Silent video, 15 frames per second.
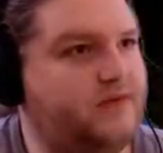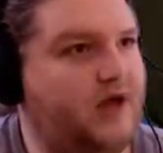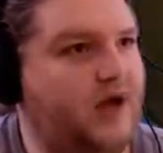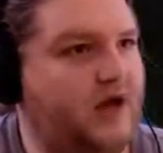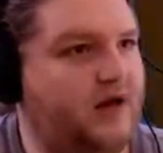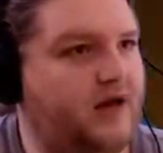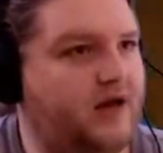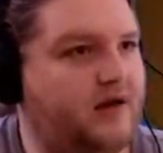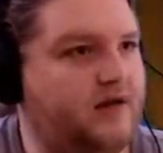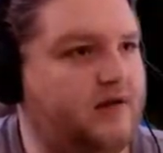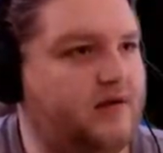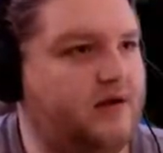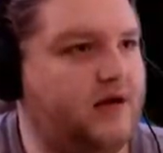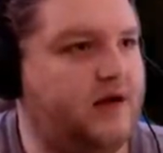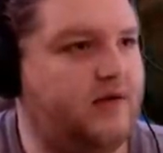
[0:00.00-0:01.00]
In here?
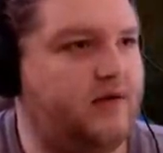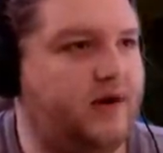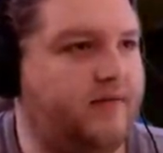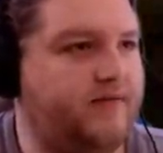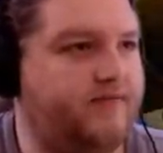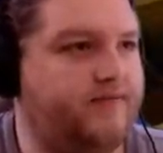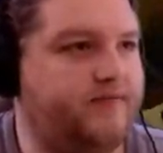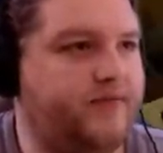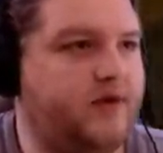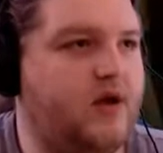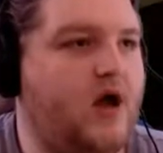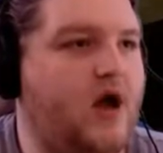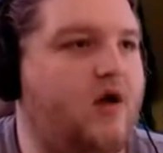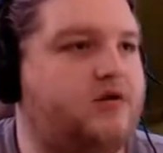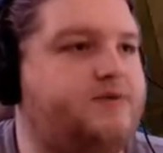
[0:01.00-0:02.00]
Hey, what up?
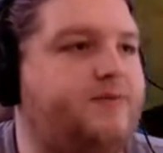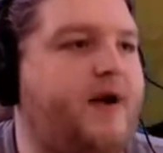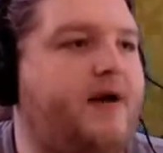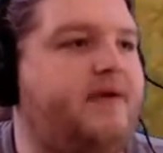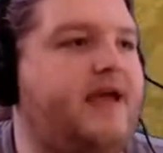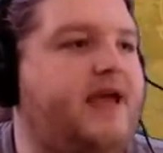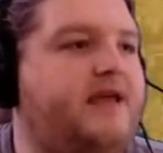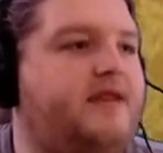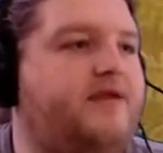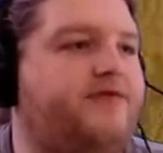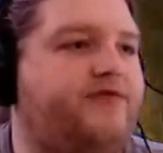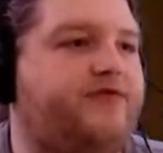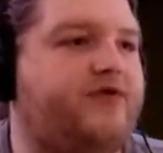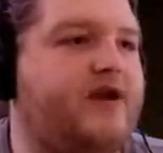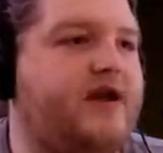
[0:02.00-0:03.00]
Oh, it's probably in the
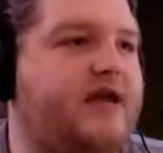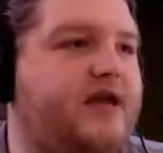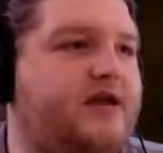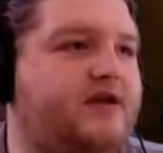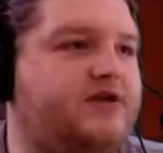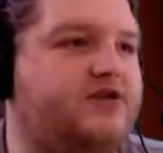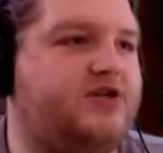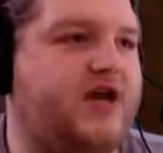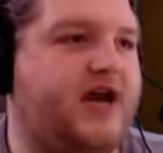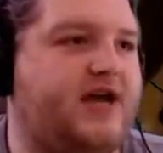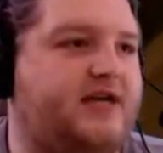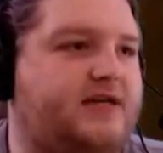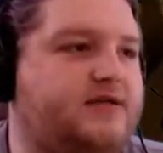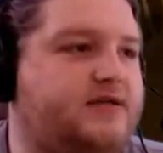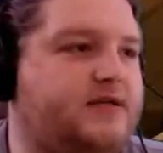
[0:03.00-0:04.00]
freaking
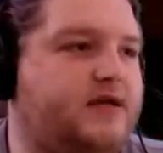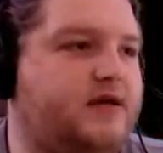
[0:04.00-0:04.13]
chest.